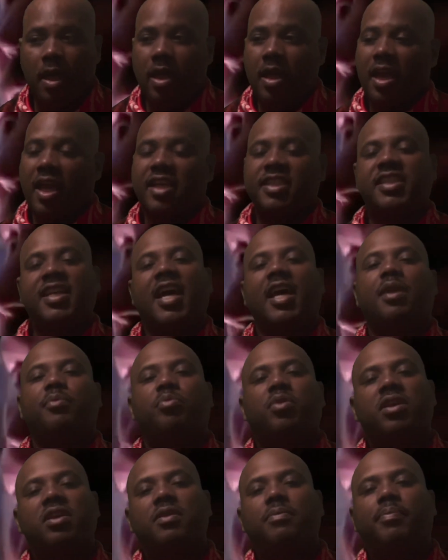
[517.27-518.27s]
And she got to
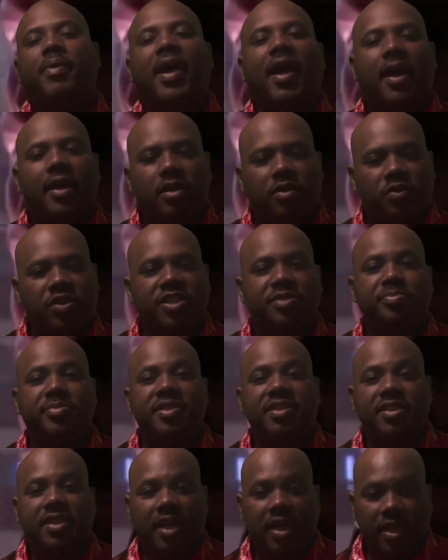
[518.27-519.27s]
bring you back Christmas
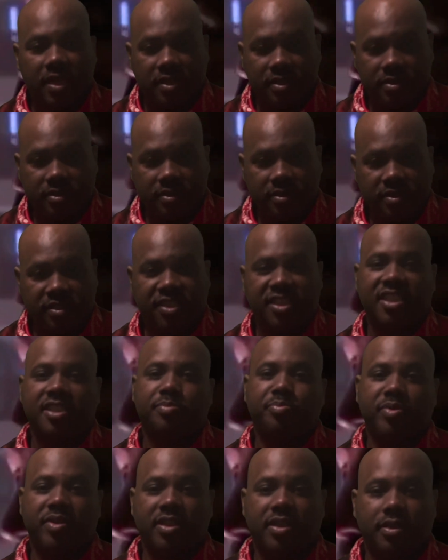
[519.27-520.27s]
Day, 6
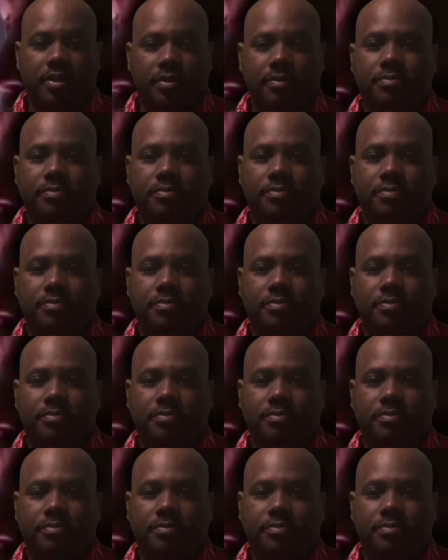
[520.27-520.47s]
p.m.